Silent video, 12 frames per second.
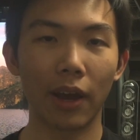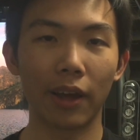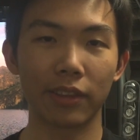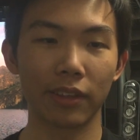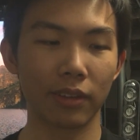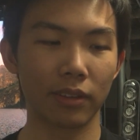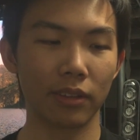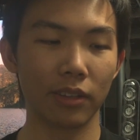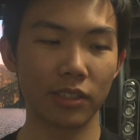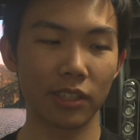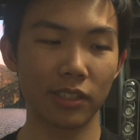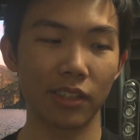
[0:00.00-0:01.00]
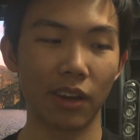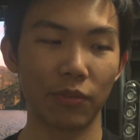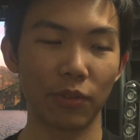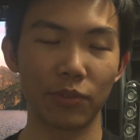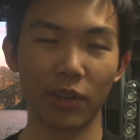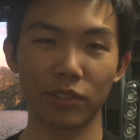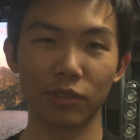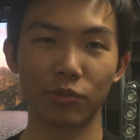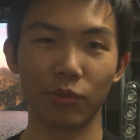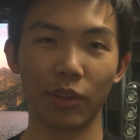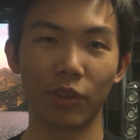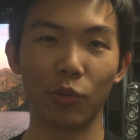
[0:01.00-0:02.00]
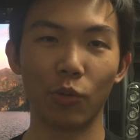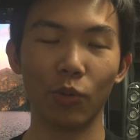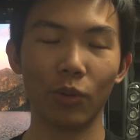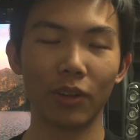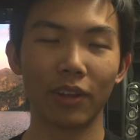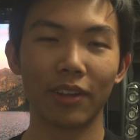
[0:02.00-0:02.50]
I think the sixty-nine fifty X is really cool,